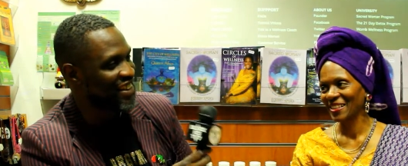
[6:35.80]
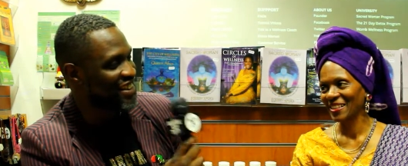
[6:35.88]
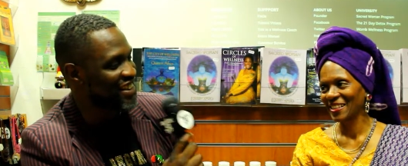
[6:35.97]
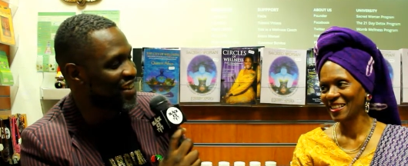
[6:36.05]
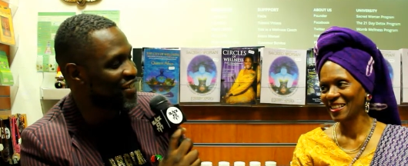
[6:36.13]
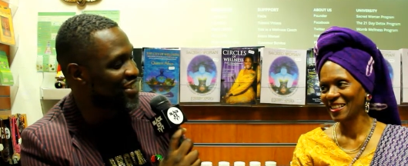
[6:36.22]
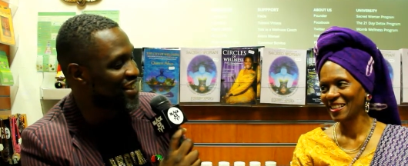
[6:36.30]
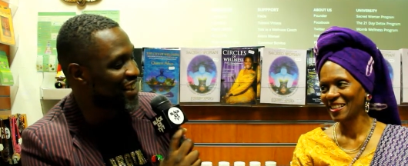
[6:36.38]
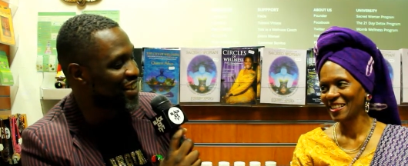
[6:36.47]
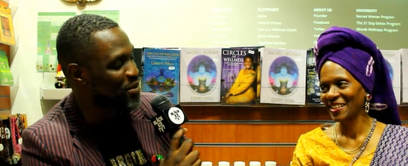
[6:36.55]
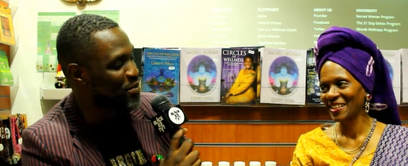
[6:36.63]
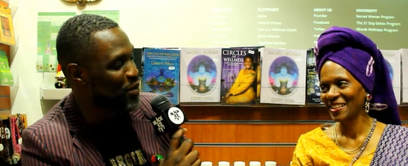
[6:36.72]
Speaker 1: just give us a
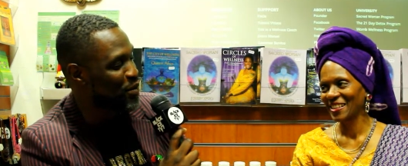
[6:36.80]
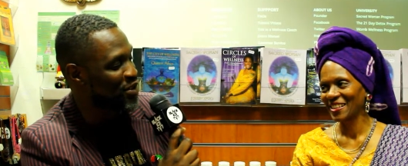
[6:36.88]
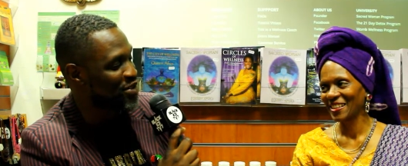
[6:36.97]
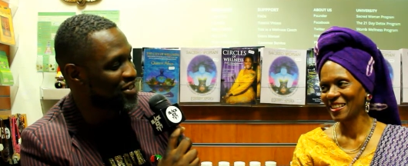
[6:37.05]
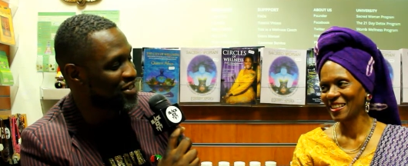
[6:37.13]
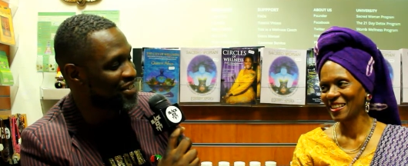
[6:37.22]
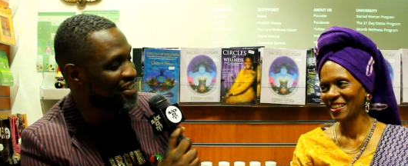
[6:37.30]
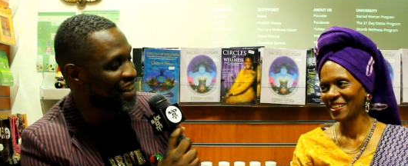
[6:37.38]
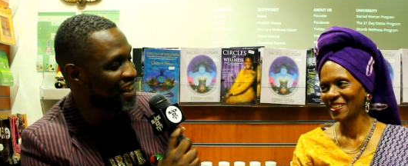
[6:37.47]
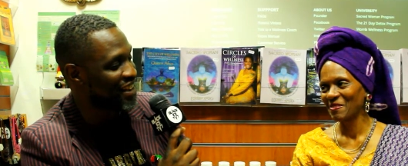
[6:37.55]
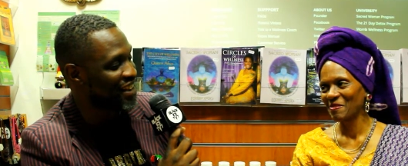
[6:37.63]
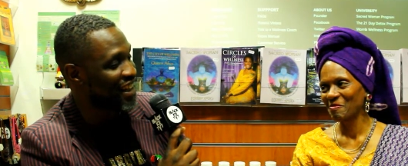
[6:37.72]
little promotion
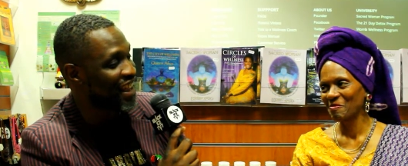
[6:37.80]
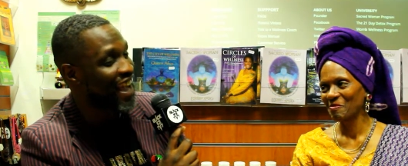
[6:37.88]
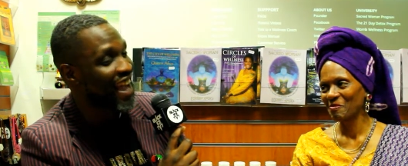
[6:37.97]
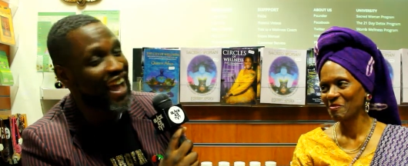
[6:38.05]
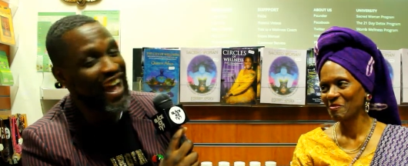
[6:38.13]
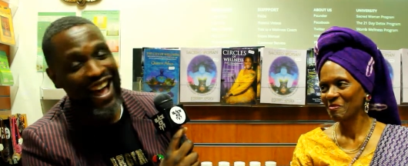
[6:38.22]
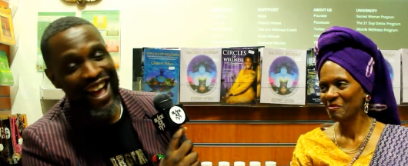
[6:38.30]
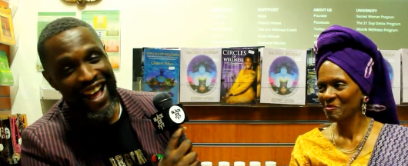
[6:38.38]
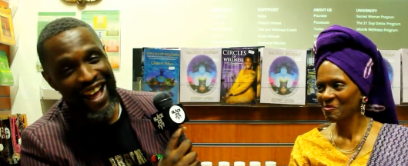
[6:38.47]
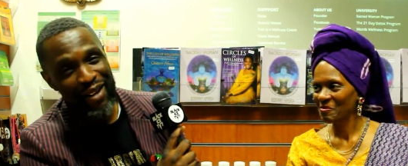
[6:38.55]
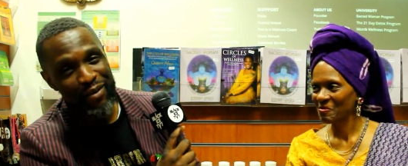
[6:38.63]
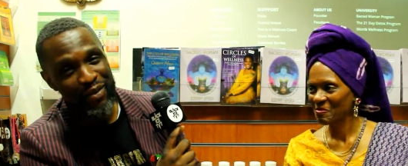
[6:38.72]
saying
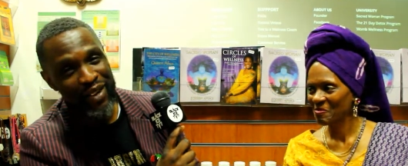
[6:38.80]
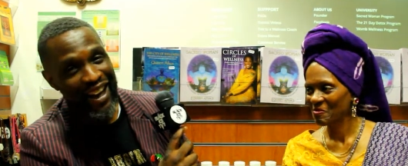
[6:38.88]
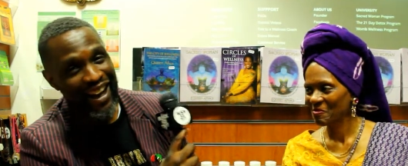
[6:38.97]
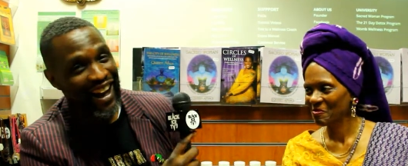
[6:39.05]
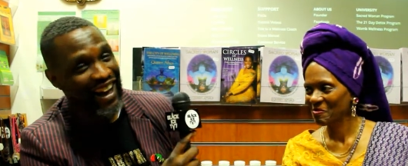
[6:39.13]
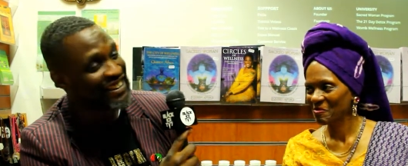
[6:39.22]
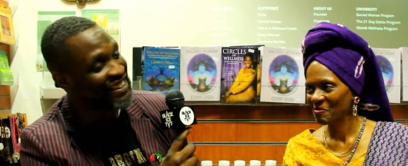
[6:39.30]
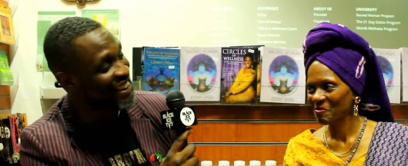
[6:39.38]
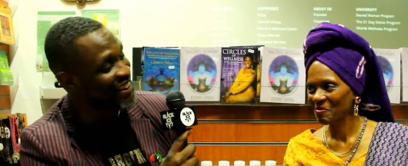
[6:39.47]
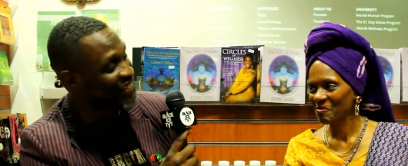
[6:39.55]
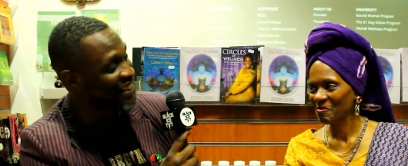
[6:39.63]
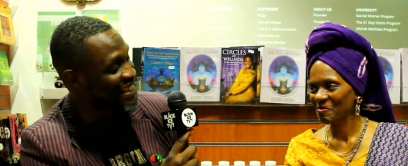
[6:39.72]
Black Ice
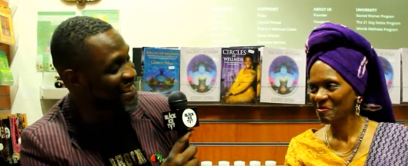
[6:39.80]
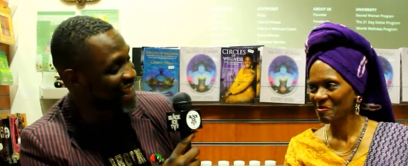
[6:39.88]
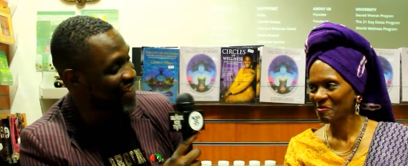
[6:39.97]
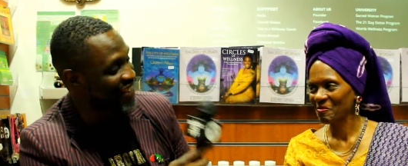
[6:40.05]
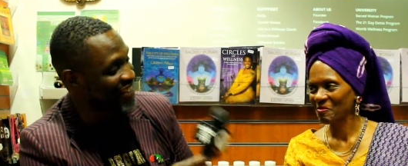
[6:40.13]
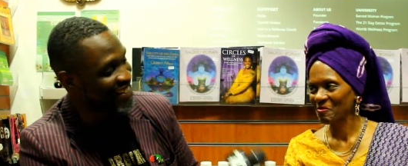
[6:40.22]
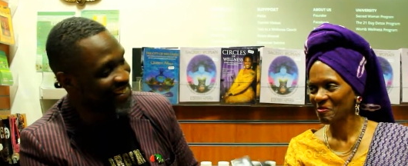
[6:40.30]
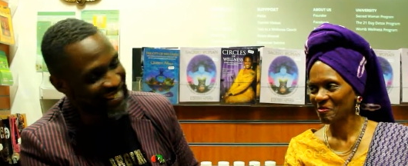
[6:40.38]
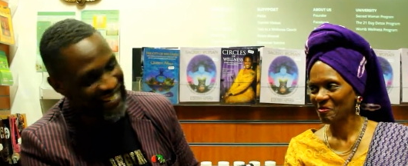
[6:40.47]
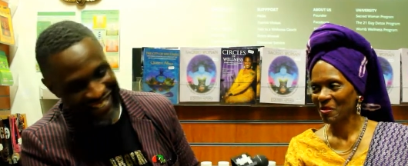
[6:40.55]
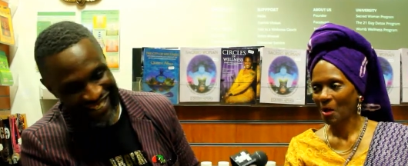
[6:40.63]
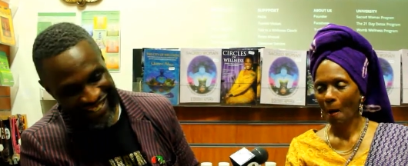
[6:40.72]
TV 7.
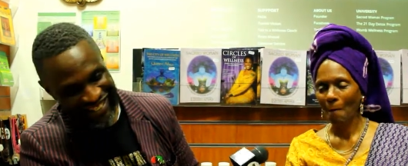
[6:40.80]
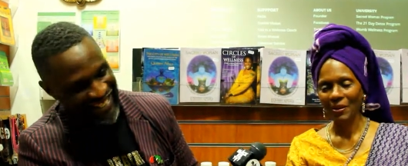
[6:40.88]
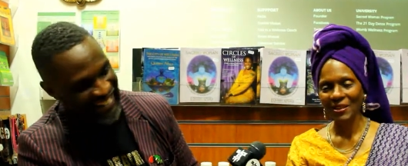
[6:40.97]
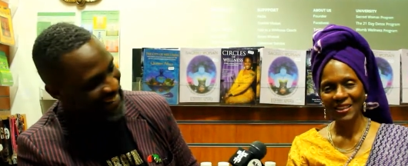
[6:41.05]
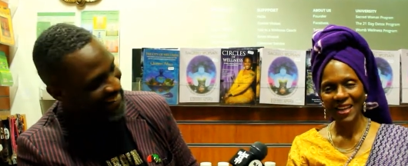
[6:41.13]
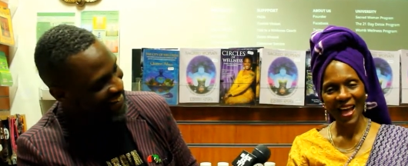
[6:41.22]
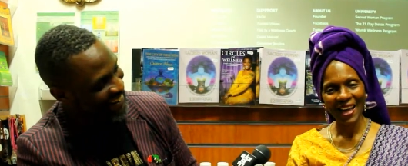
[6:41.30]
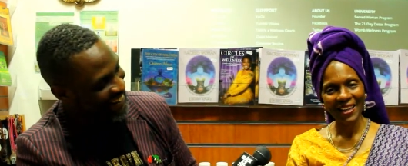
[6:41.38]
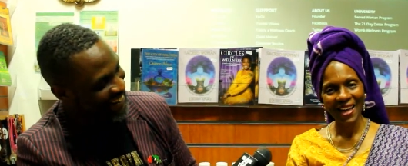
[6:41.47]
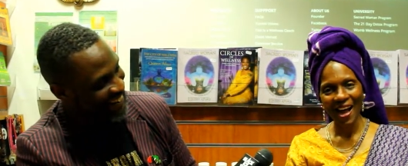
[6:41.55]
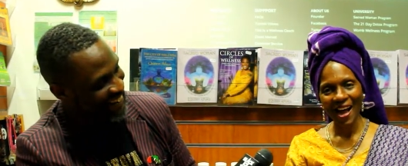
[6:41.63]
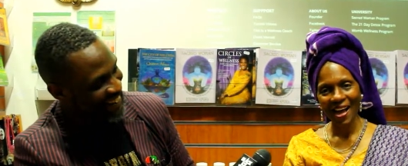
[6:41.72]
Speaker 2: Black
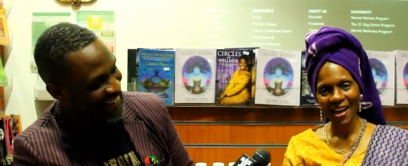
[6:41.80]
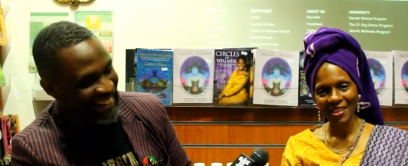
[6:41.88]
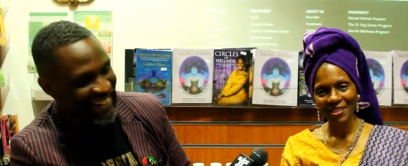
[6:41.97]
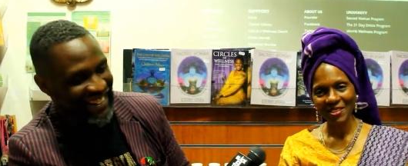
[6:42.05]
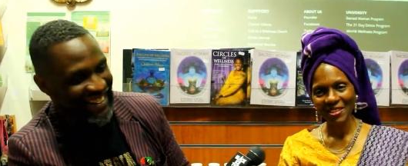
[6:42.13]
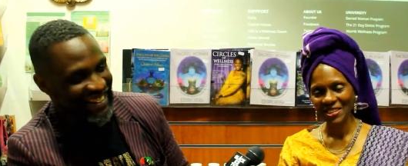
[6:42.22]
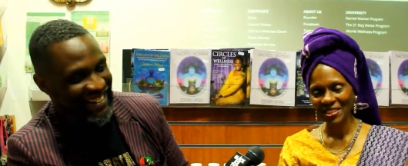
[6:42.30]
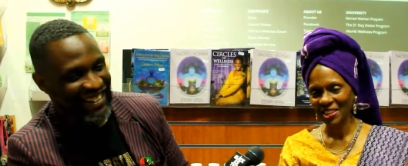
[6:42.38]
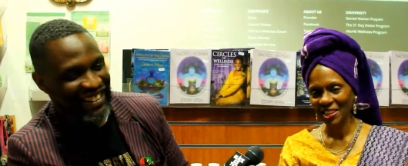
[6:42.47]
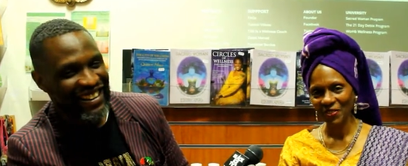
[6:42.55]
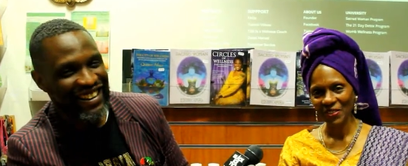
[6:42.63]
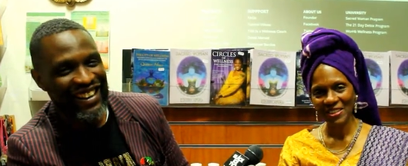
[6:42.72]
Eye
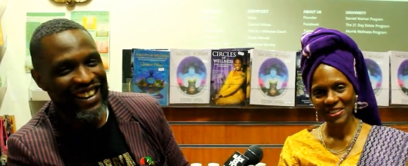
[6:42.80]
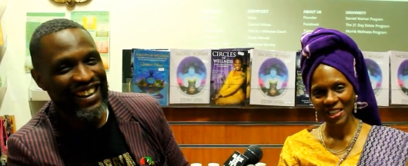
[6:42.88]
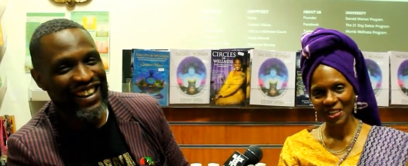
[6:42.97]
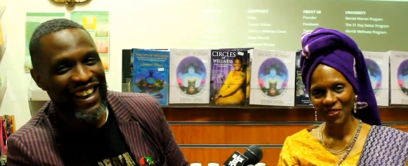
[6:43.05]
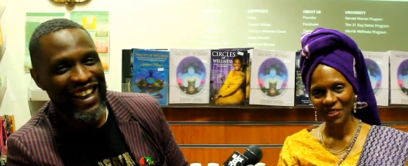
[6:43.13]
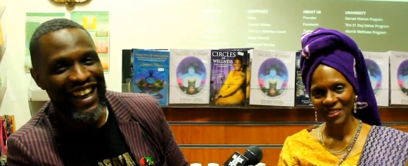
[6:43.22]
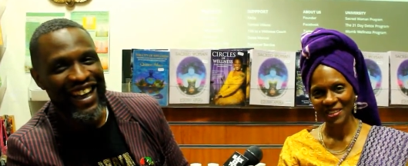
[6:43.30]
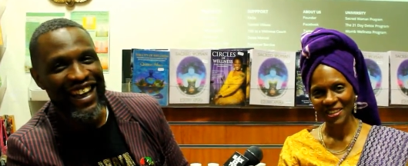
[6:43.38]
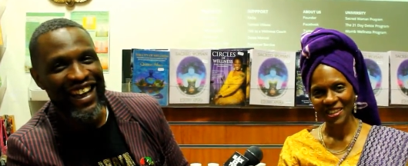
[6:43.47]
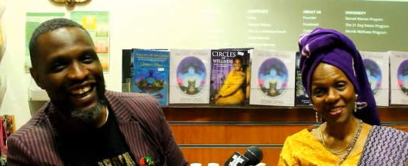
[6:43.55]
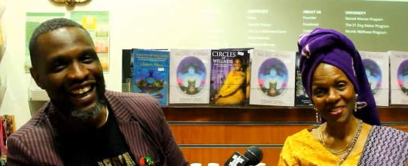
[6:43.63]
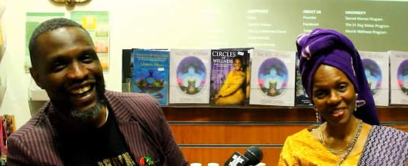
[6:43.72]
TV 7.
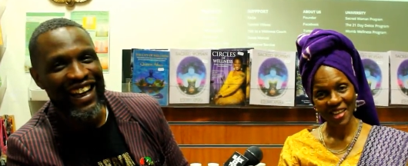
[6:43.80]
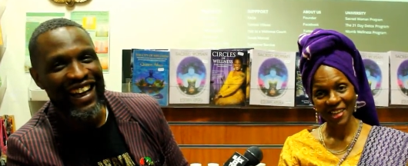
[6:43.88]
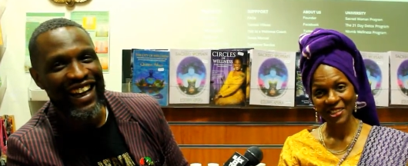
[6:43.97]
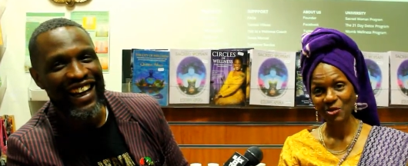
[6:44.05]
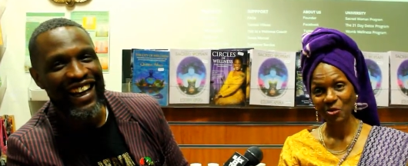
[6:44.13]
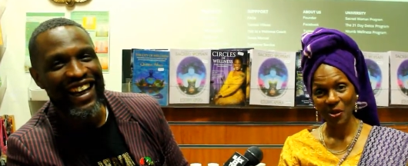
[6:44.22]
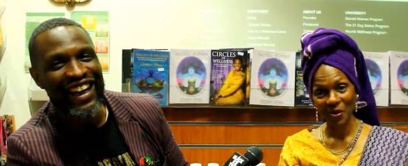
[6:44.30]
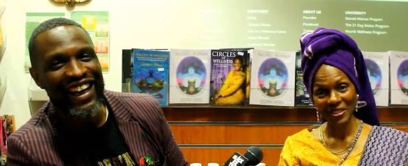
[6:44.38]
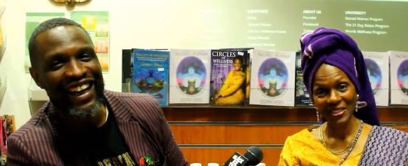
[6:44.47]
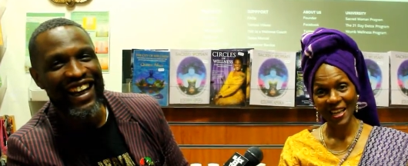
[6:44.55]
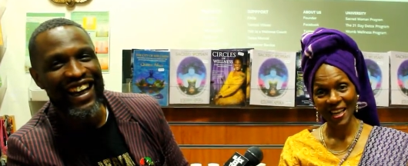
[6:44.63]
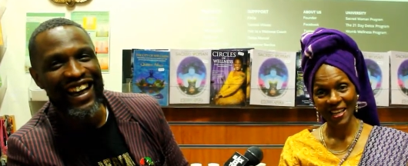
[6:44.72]
That is where
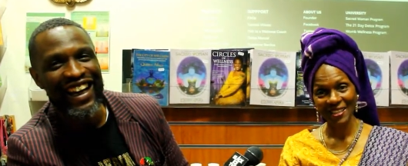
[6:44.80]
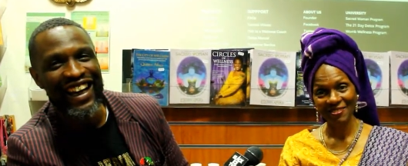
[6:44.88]
it's at.